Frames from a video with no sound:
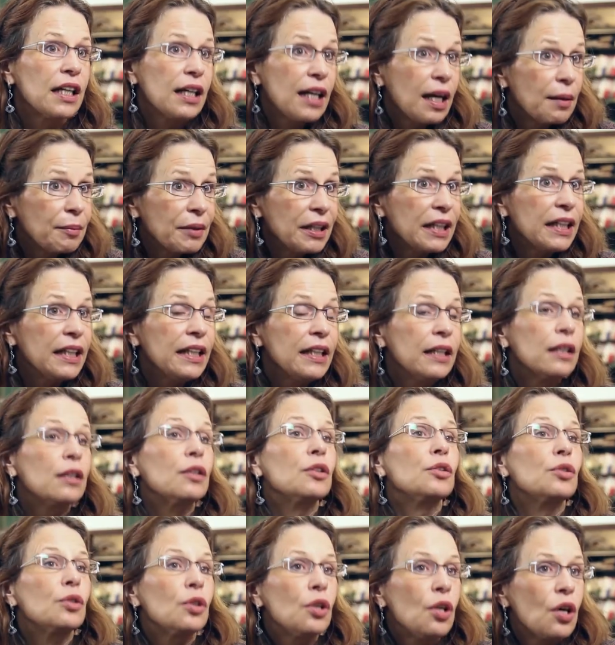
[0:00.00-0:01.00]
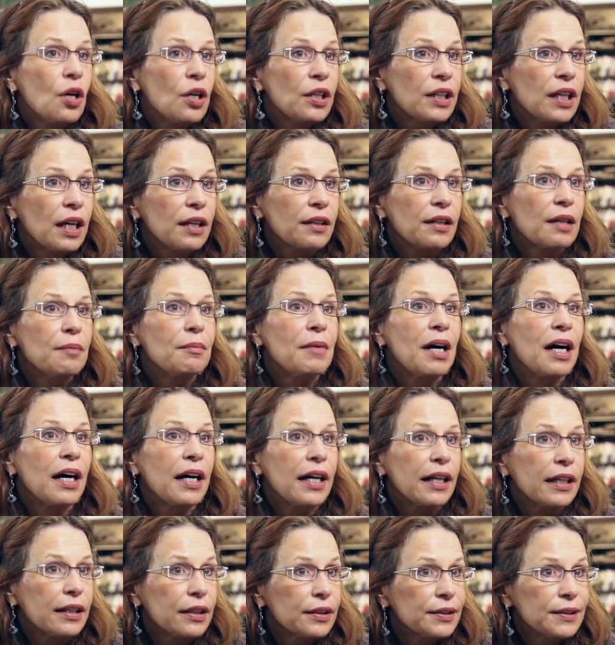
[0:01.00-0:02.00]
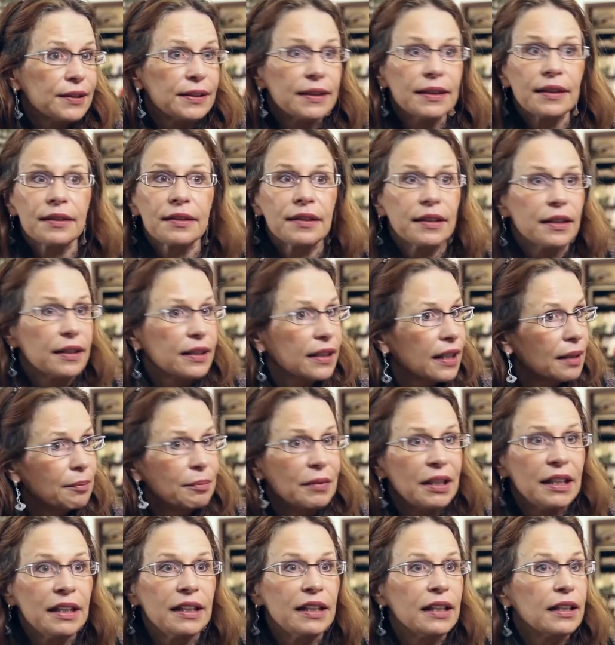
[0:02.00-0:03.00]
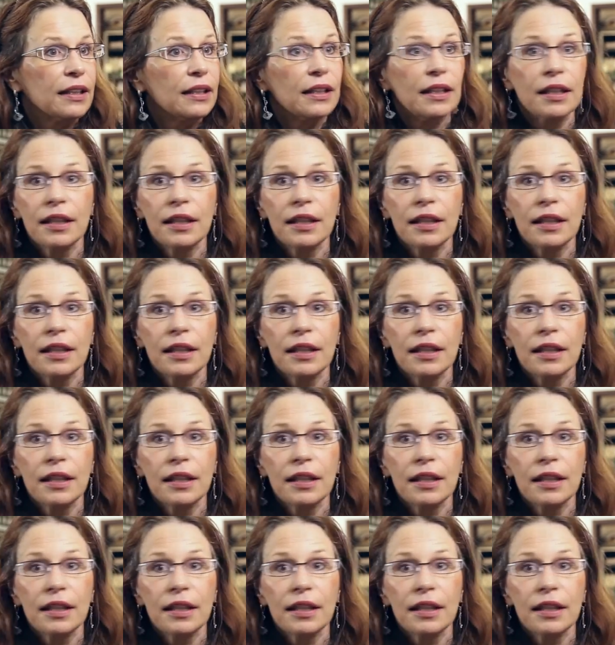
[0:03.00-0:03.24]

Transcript: coming here to learn Aramaic, Syriac, Armenian.